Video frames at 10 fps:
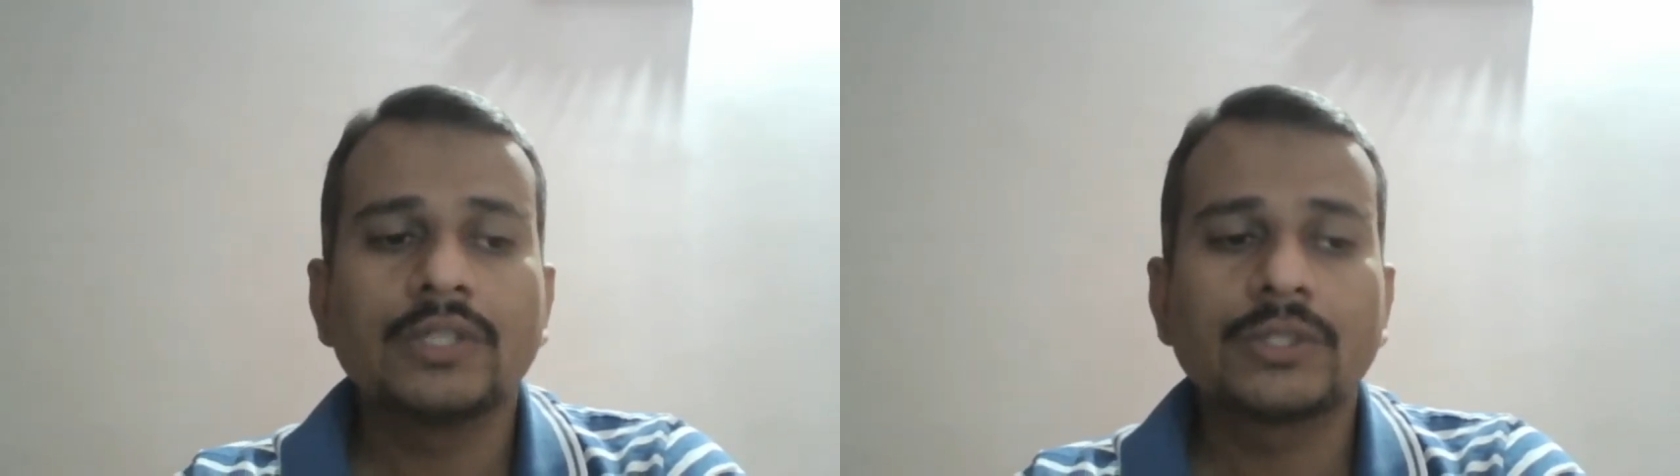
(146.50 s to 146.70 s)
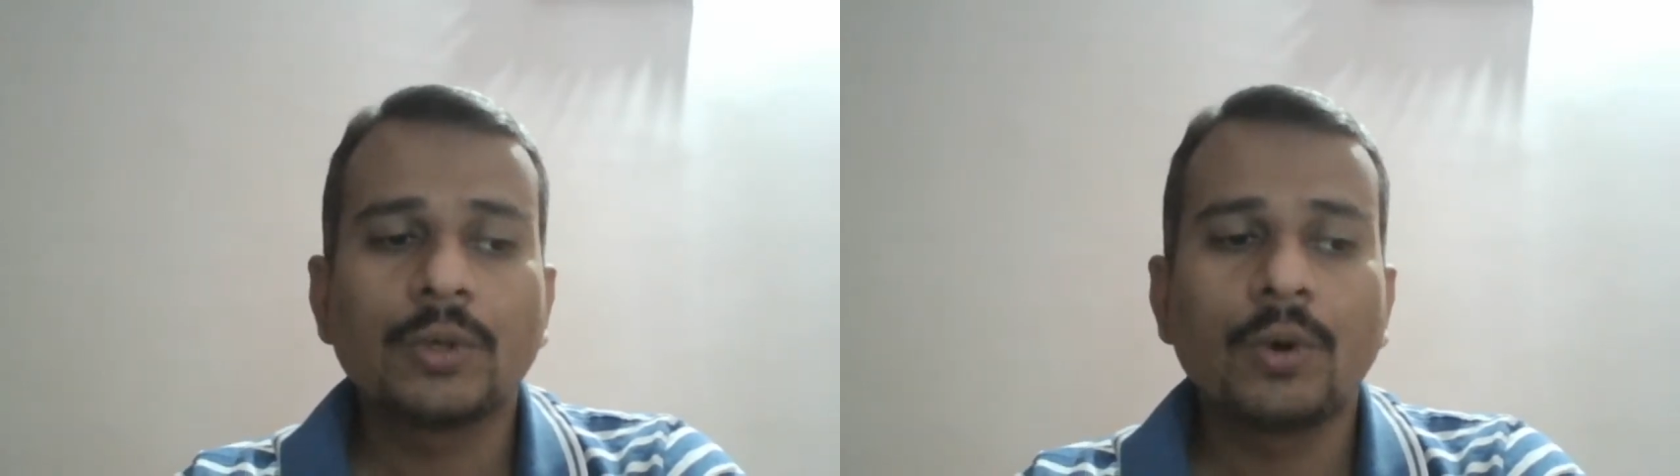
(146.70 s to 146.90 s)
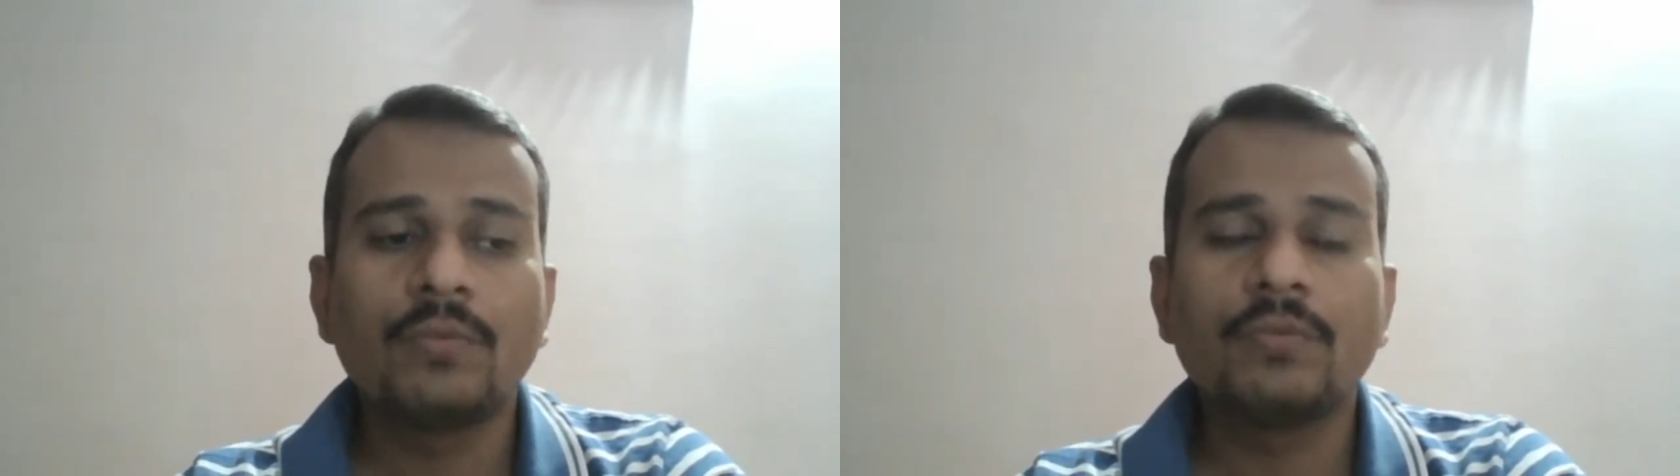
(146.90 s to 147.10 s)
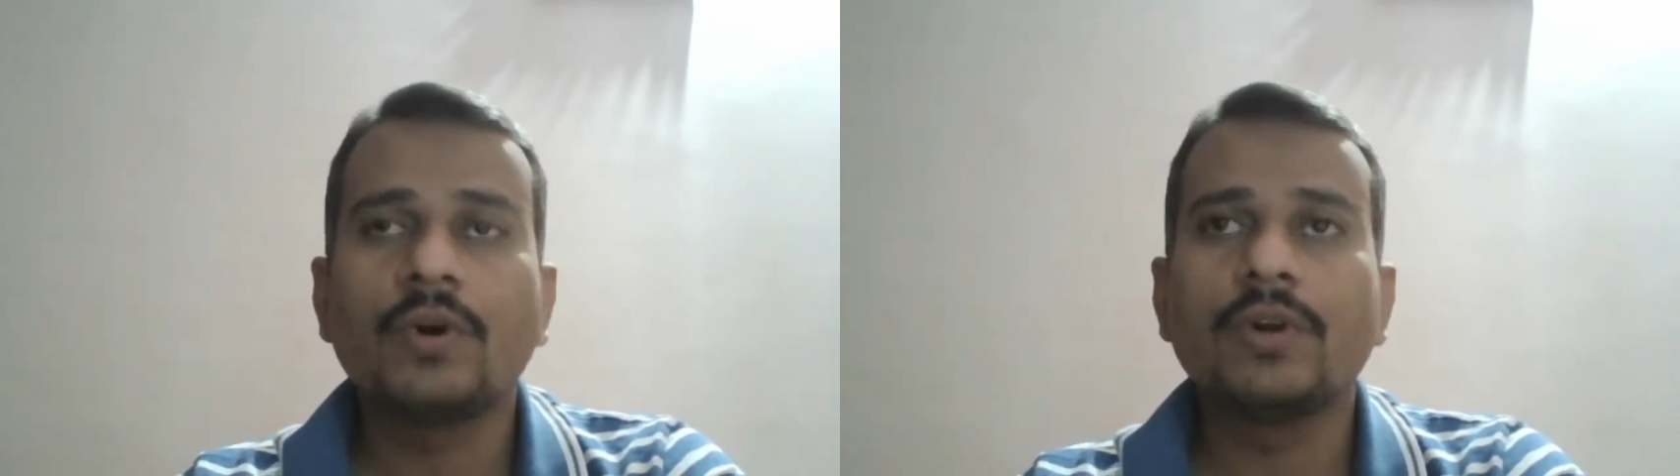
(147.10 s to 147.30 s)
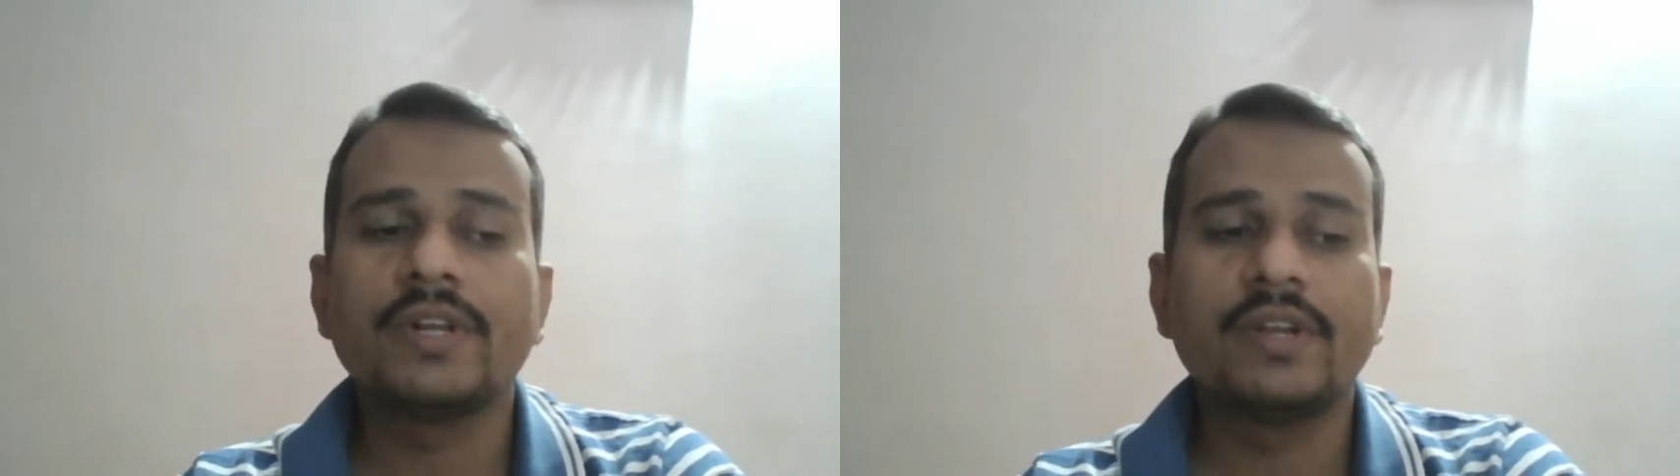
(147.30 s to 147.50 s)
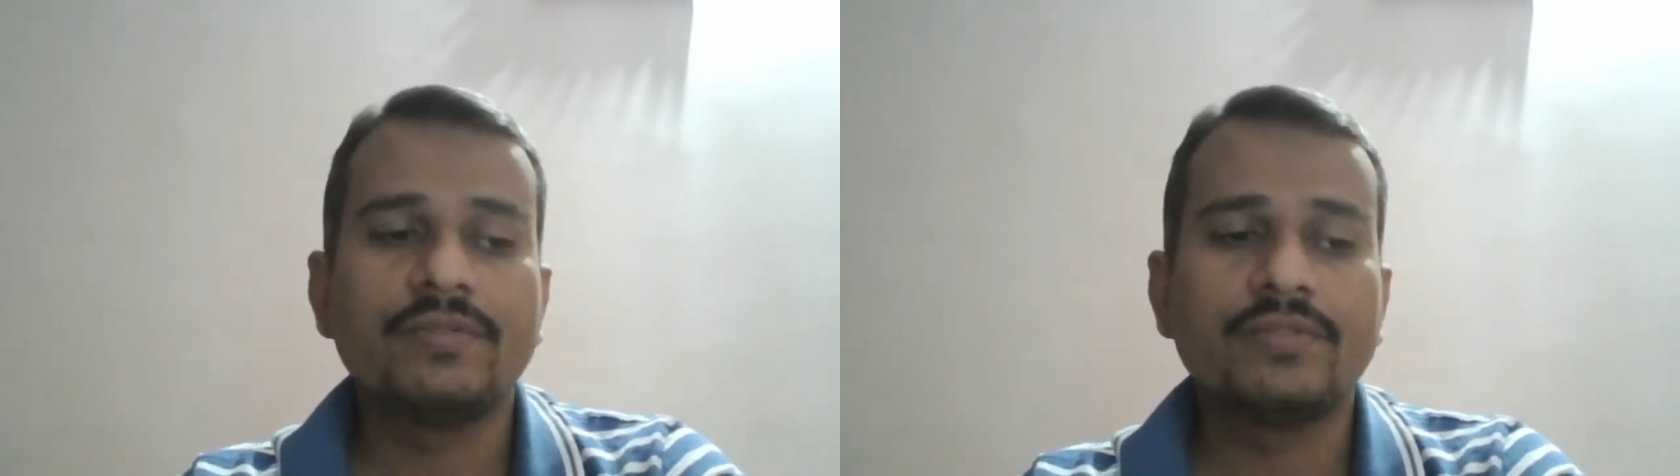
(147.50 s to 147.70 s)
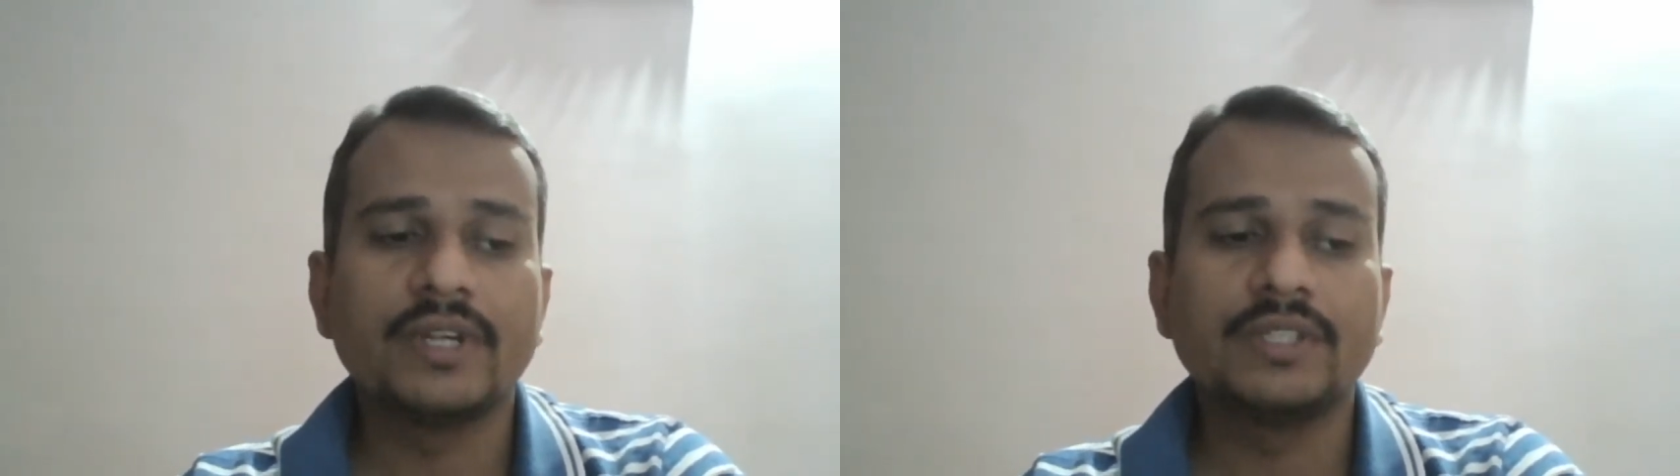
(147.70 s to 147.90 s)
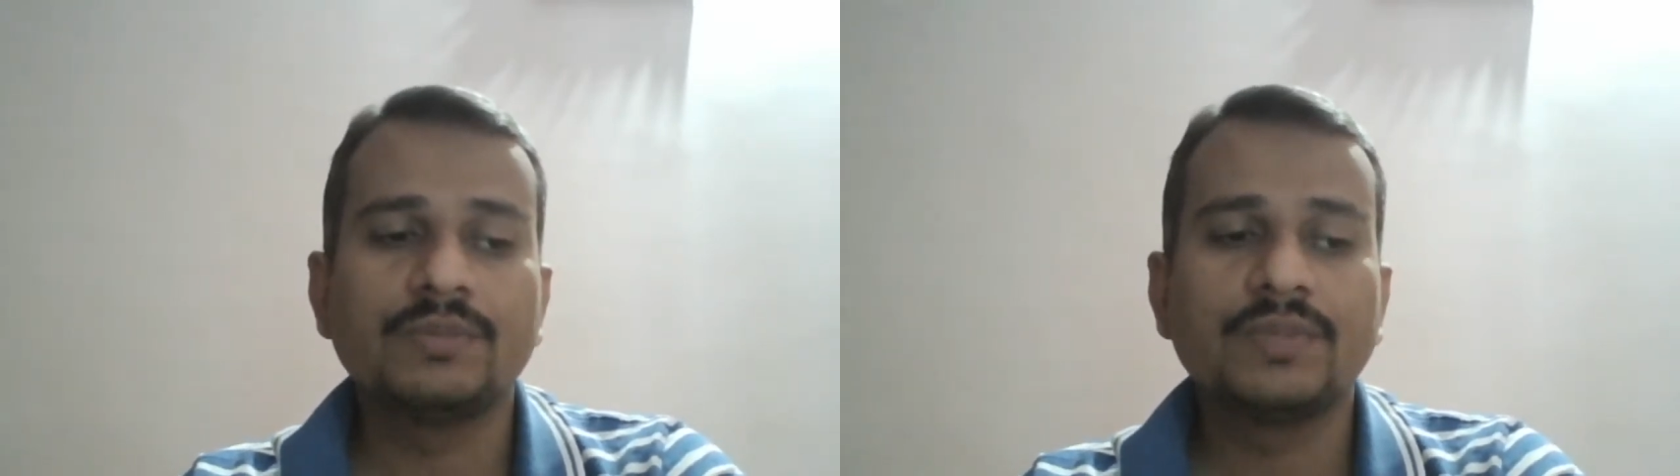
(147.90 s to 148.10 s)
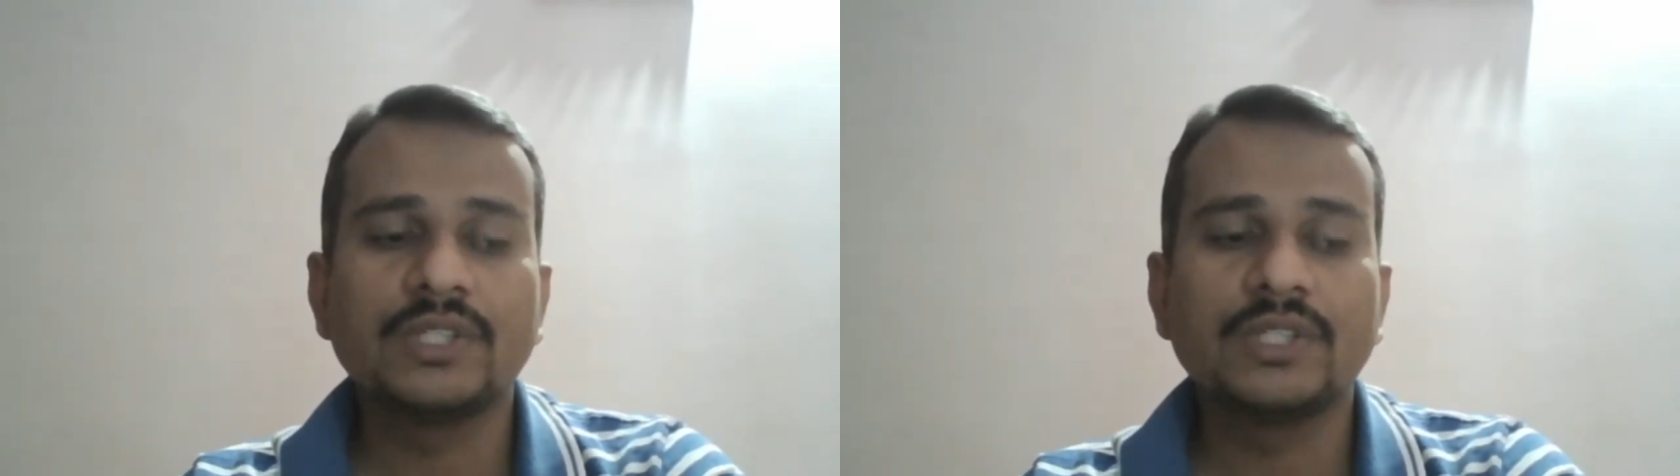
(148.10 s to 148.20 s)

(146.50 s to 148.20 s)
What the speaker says: scope for different